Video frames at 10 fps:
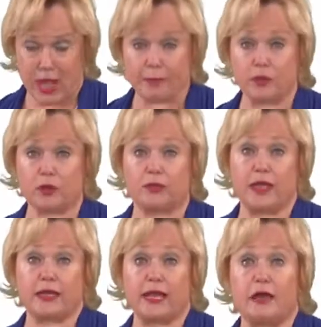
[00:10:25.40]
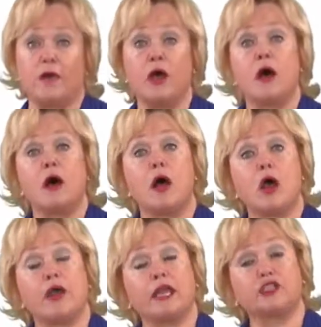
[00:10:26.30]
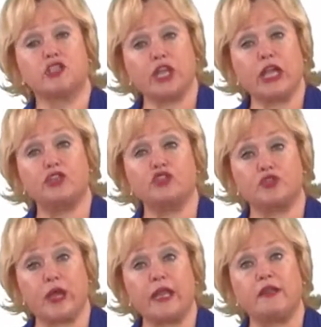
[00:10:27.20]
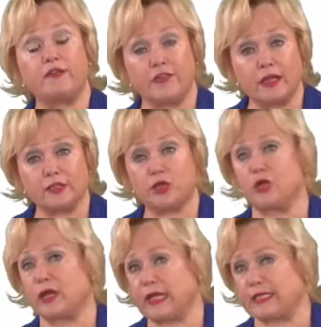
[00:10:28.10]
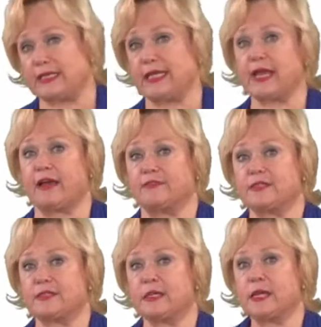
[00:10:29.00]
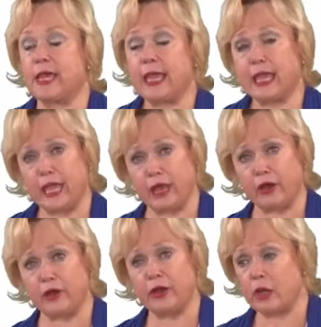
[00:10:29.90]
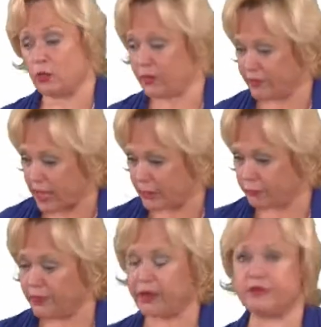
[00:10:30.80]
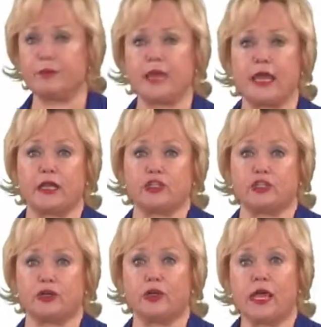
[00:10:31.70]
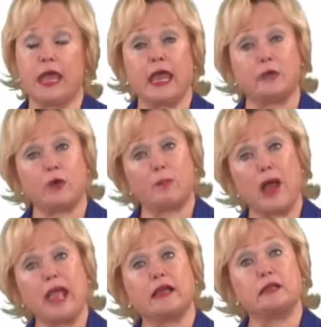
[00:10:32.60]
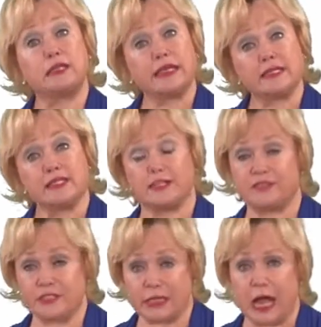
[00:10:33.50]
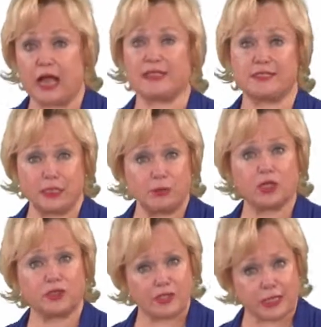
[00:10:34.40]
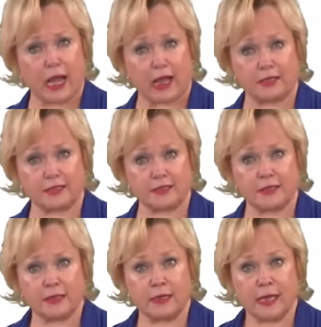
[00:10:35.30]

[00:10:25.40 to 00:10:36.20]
popular right now are exchange traded funds, or ETFs. Here we've gotten rid of the manager and we're buying a list of stocks, similar stocks.